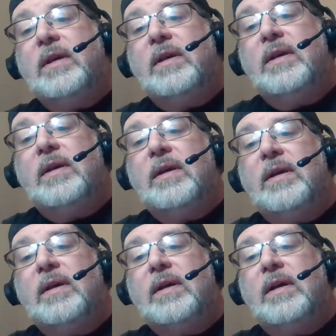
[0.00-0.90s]
like
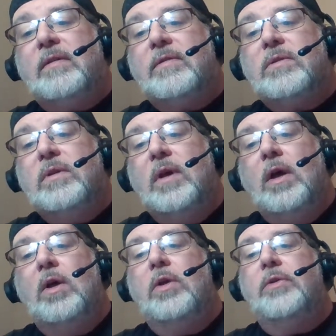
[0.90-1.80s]
a
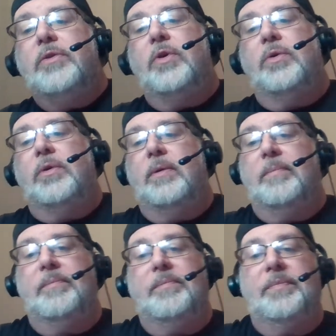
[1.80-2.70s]
dude.
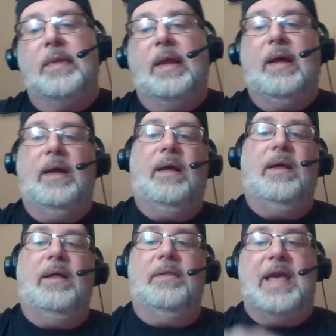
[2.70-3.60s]

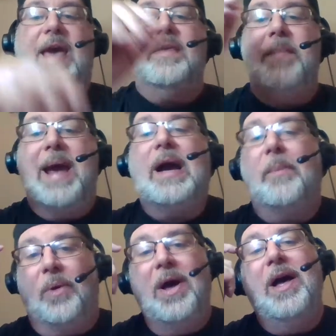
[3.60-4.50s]
Yeah, the
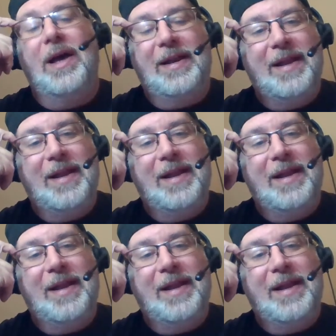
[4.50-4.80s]
makeup one.